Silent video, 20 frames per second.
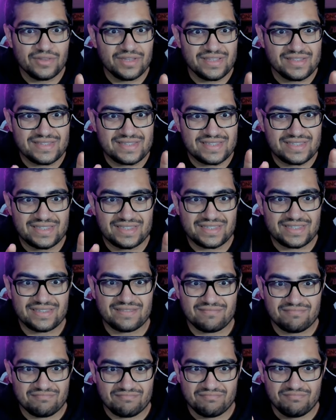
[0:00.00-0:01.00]
this
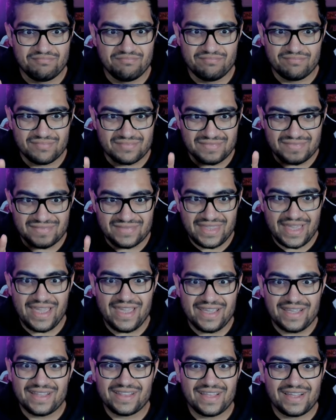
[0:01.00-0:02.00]

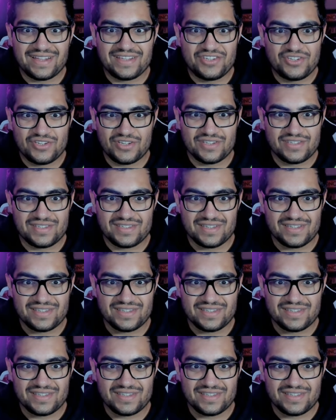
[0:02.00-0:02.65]
thing that just is